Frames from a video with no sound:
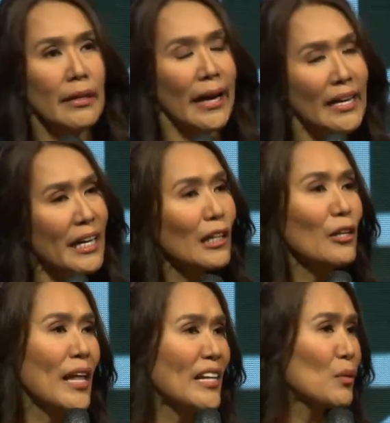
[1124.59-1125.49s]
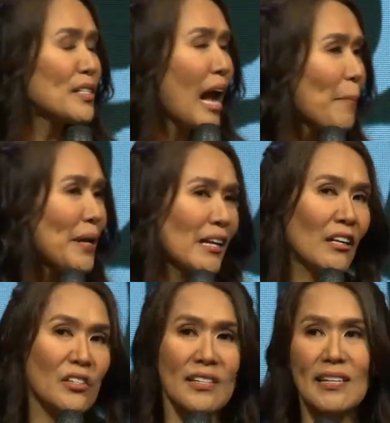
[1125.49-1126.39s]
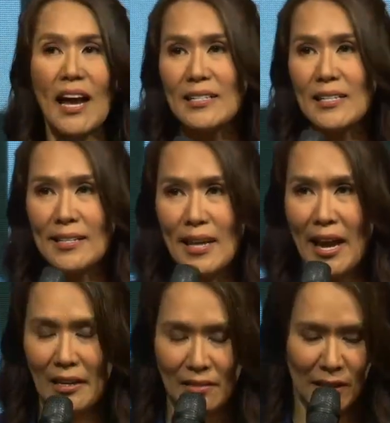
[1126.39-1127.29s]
And I tell you, that's what's happening in our society today,